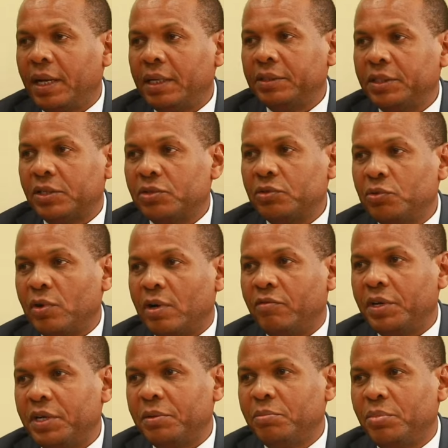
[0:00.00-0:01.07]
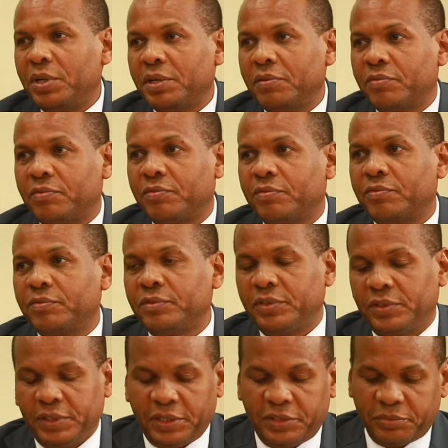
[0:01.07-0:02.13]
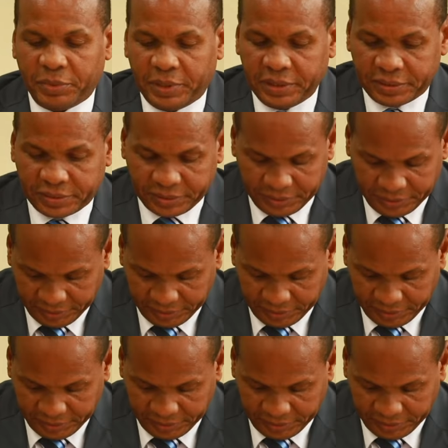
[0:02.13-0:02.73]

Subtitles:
I'll just do a very brief statement.